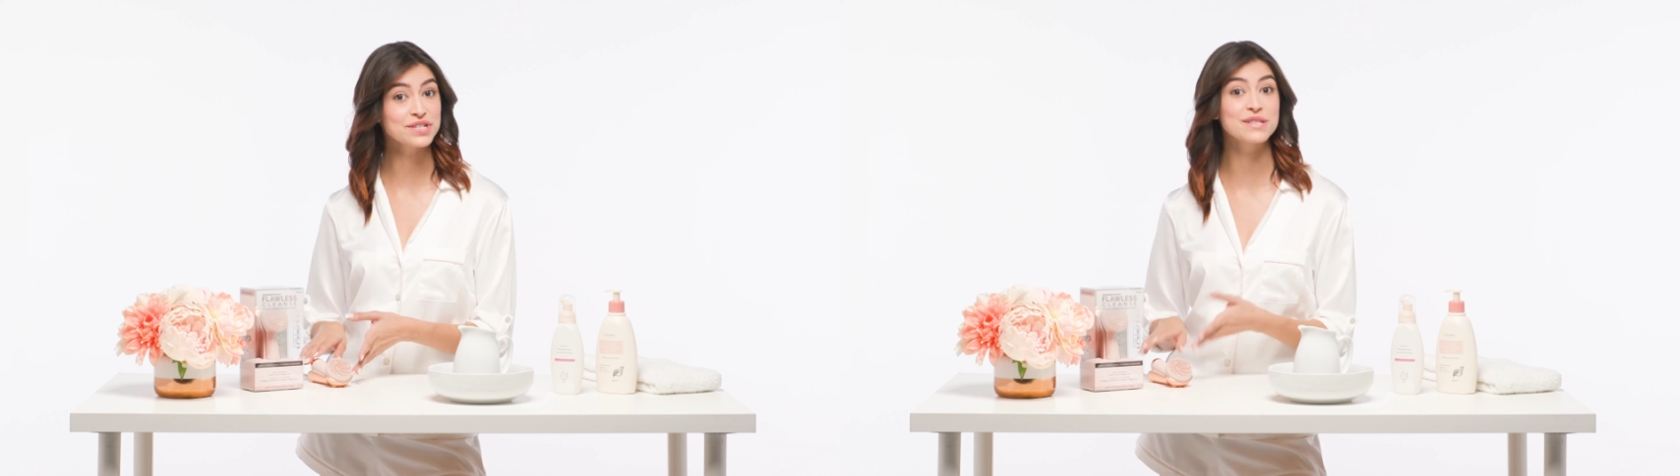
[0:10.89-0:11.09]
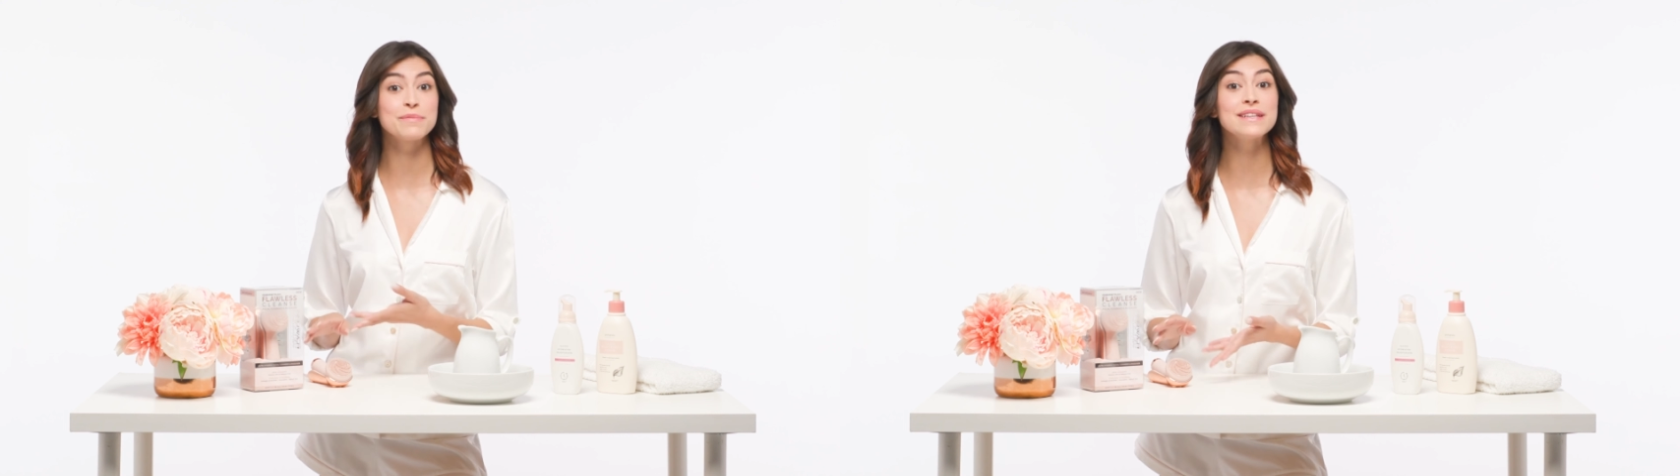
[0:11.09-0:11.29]

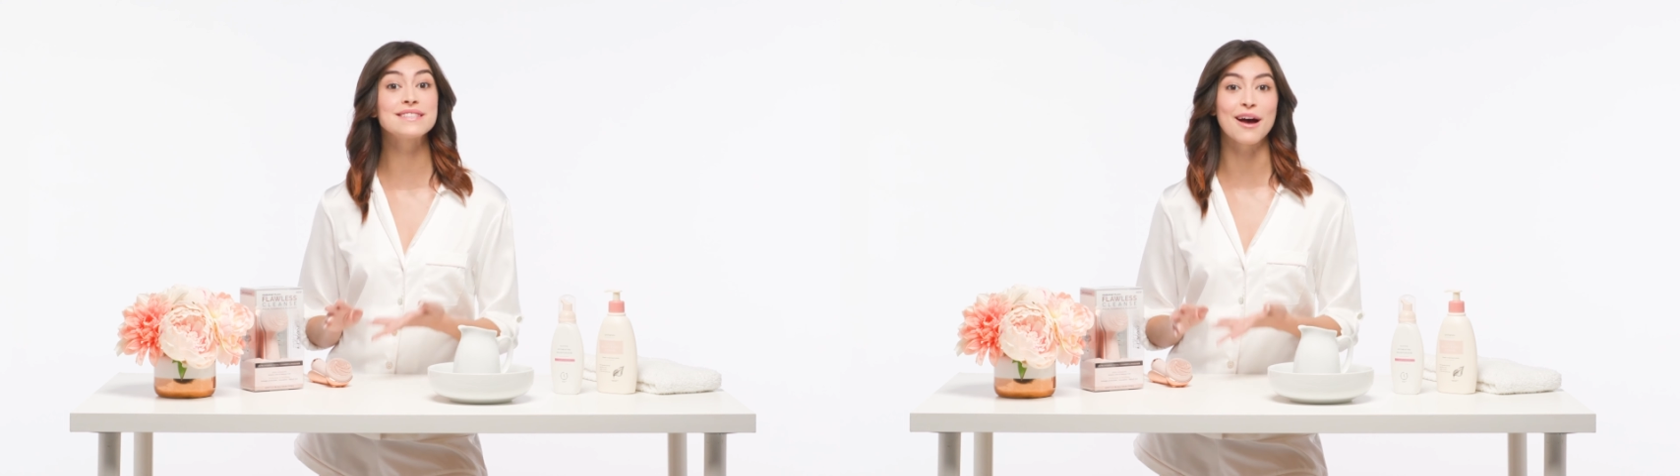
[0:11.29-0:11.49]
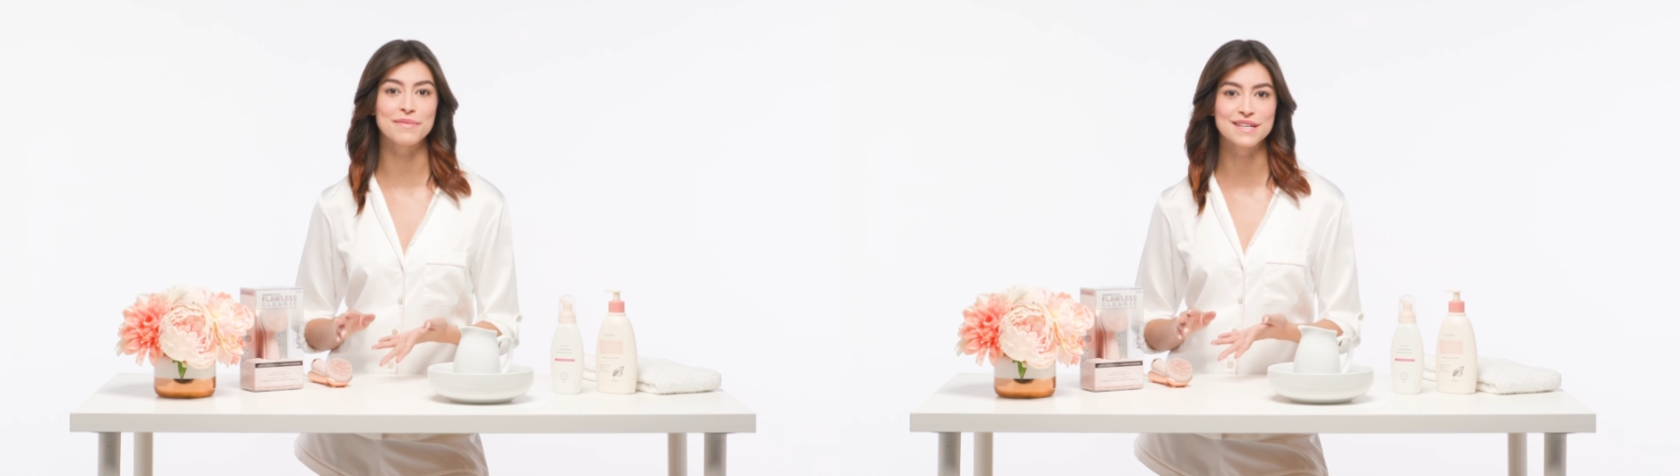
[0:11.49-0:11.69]

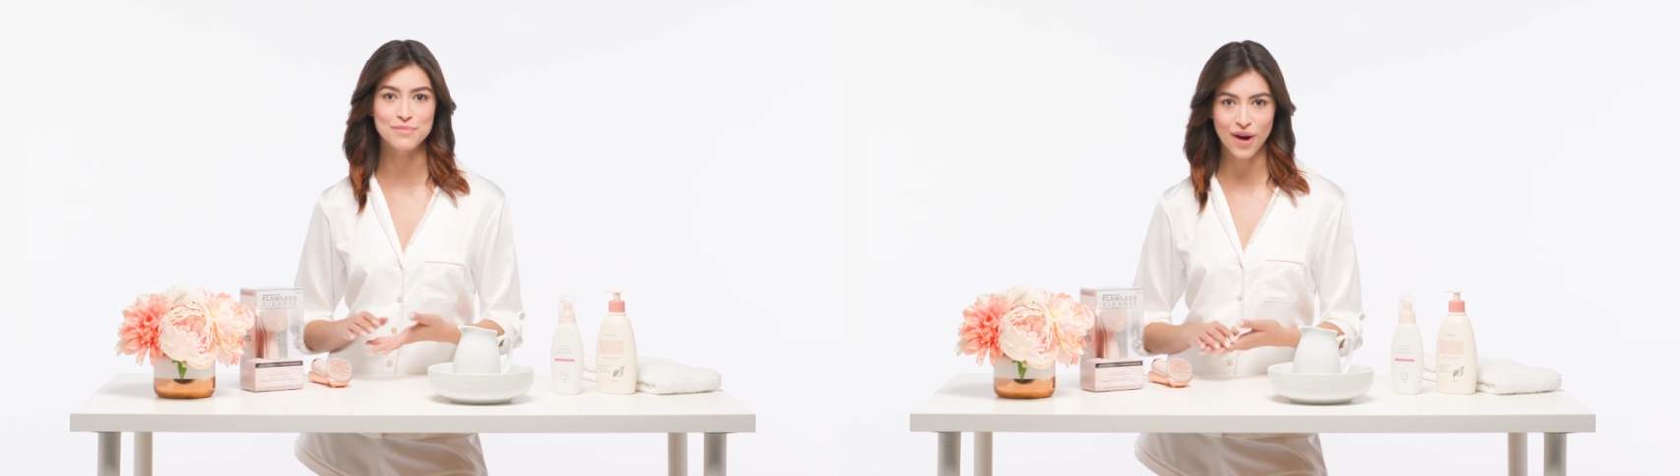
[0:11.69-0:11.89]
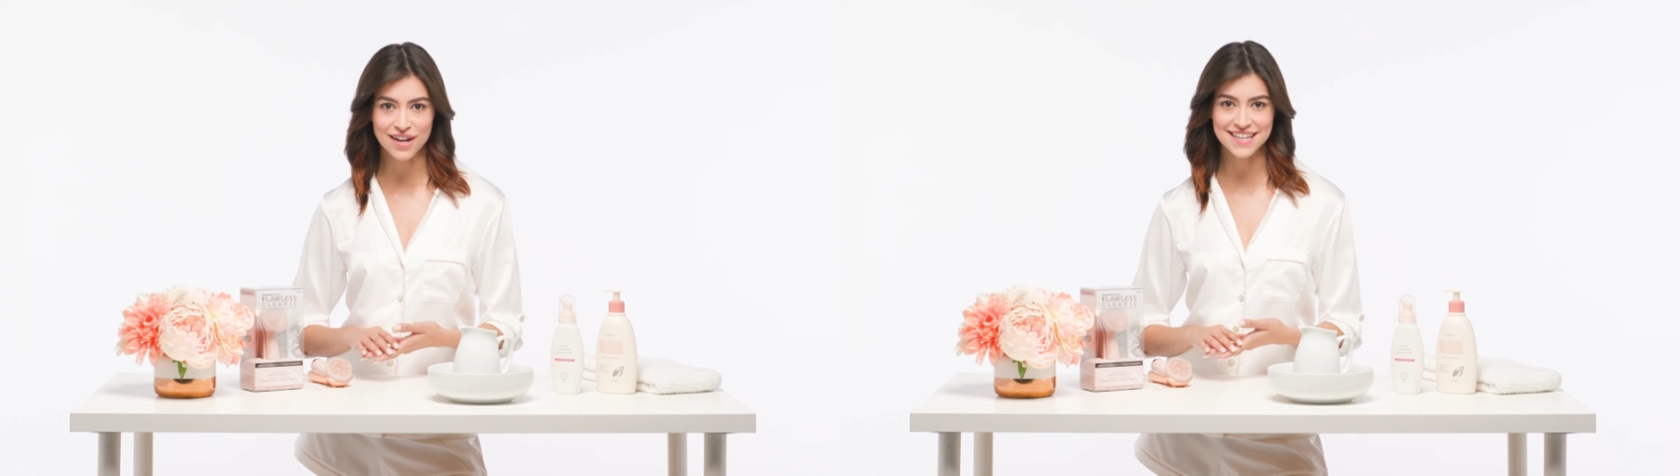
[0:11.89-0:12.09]
speeds up this
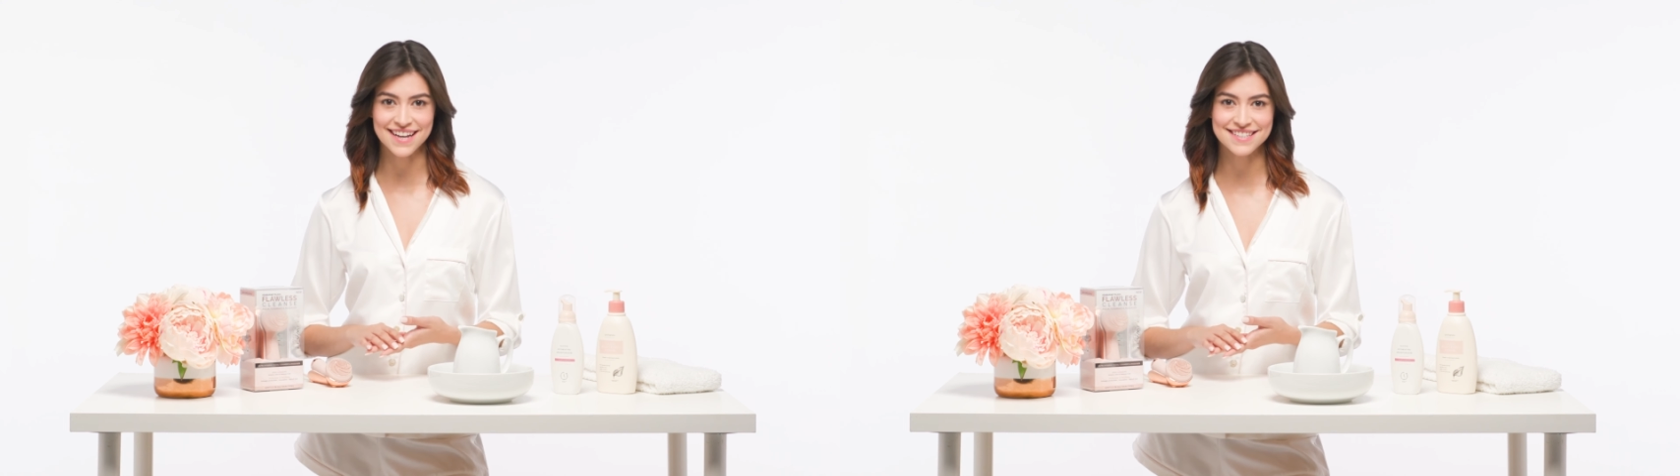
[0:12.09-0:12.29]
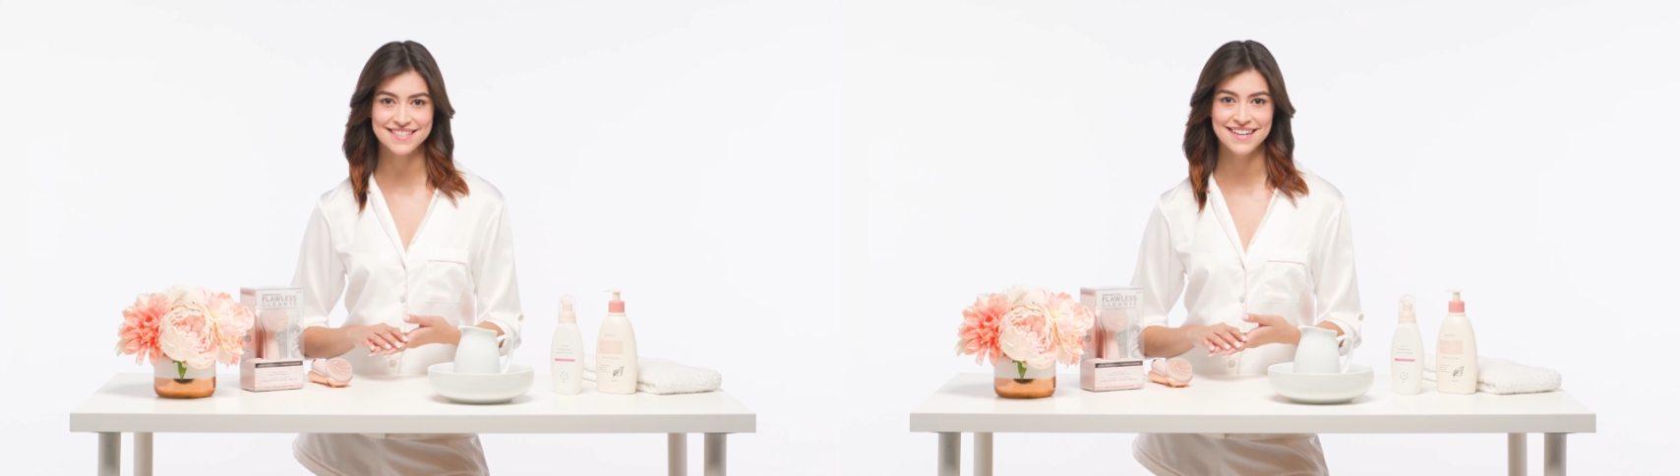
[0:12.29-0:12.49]

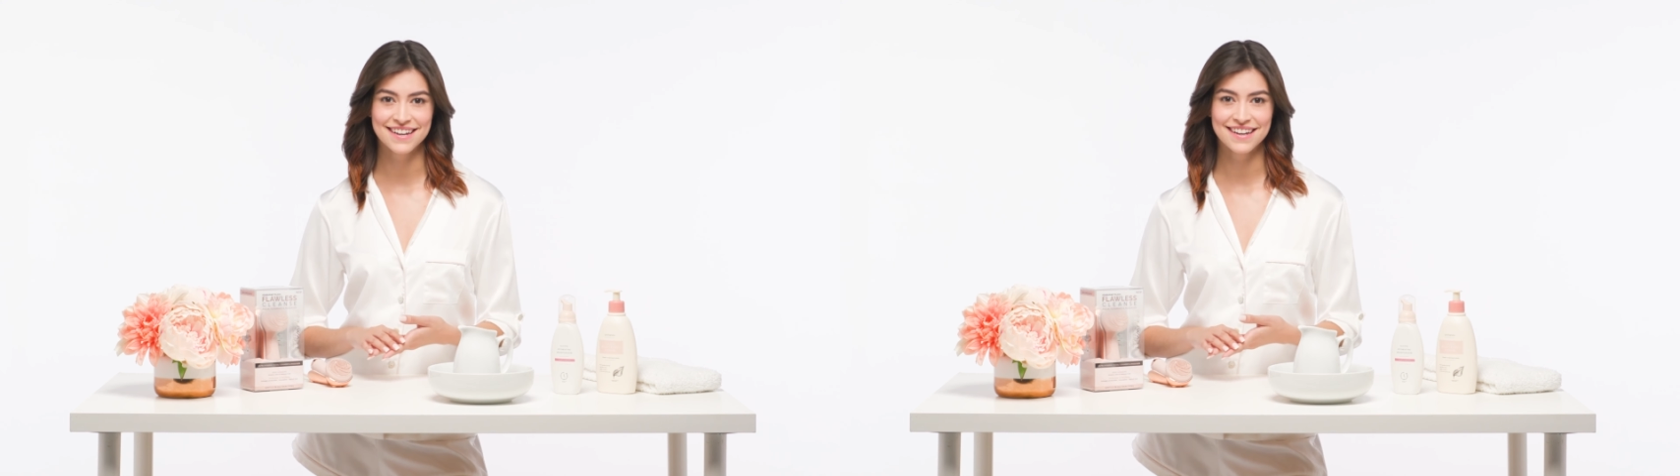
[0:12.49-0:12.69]
process?